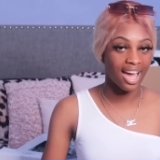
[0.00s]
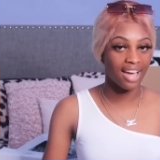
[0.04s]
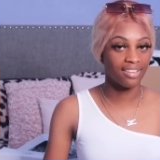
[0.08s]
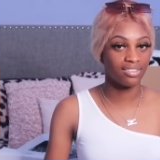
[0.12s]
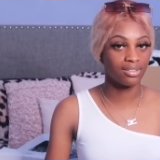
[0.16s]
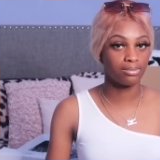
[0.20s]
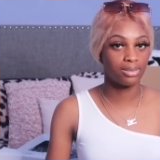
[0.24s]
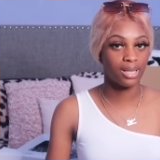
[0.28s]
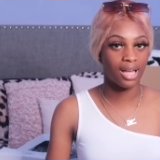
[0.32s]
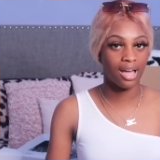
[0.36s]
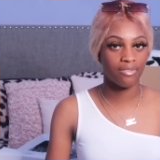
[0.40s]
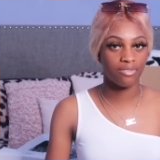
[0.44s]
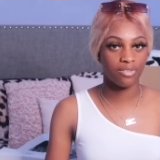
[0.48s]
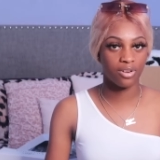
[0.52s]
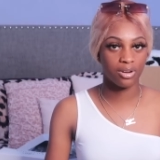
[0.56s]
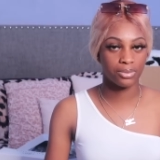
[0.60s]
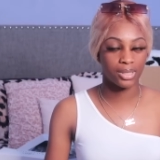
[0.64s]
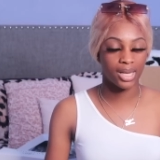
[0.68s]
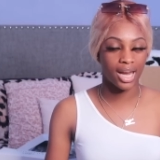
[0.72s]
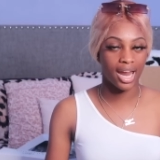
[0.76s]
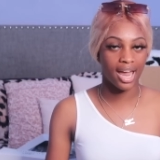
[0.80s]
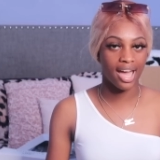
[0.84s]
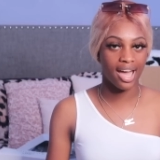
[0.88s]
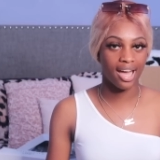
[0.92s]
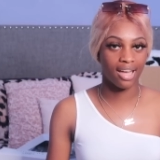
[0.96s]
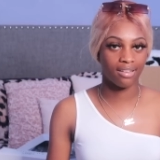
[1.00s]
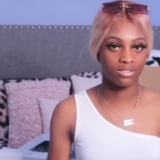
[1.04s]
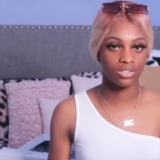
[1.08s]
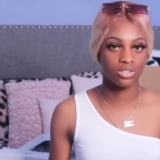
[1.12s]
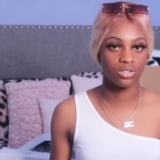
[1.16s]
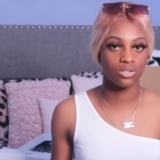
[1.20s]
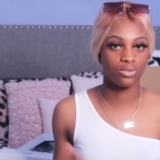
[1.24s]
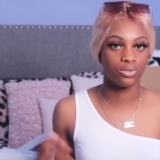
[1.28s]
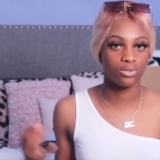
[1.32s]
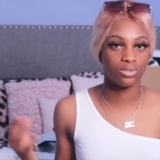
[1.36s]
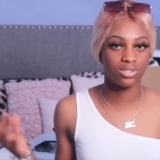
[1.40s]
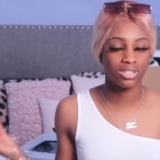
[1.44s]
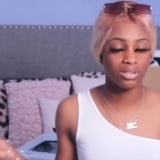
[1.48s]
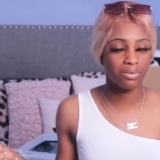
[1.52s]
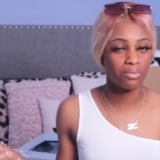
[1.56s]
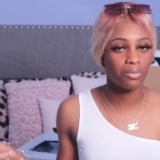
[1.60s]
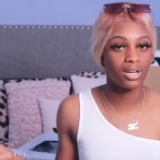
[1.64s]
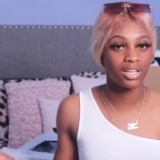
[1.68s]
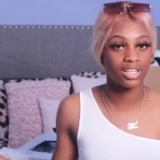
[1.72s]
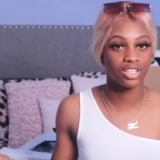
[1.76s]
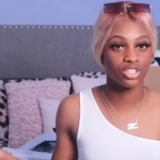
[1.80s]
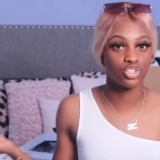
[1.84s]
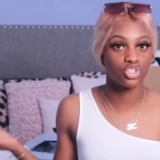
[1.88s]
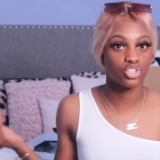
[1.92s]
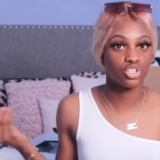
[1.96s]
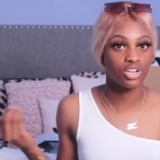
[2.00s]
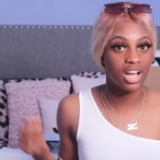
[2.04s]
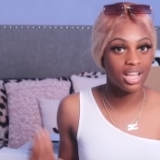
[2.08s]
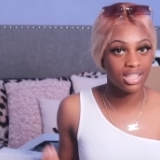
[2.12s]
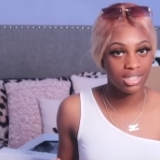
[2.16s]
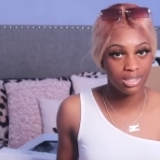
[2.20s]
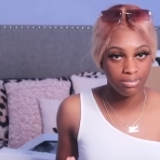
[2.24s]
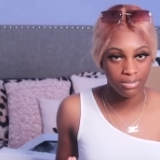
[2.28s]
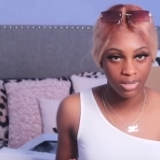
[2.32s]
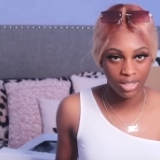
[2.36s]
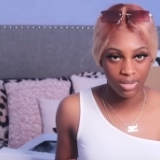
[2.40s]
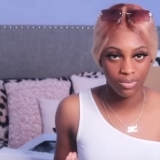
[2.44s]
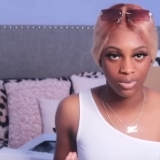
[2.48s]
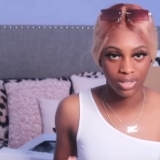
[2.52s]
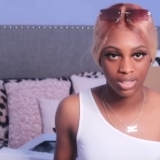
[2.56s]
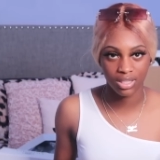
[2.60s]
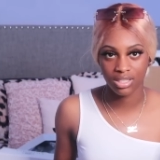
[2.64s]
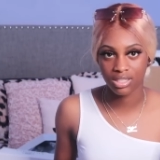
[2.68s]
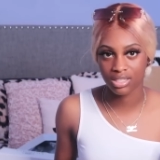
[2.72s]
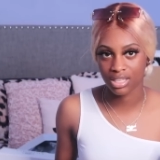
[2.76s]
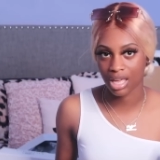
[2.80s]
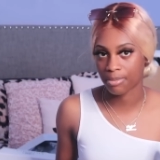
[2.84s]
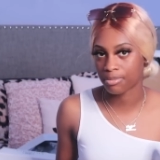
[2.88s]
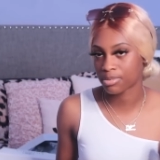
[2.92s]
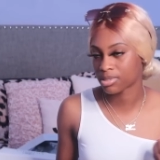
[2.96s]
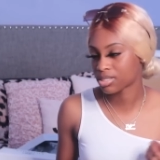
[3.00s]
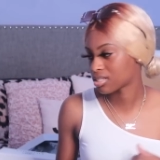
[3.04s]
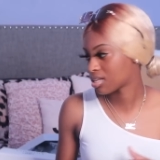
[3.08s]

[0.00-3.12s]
have the platform that I have so someone can trust me with this type of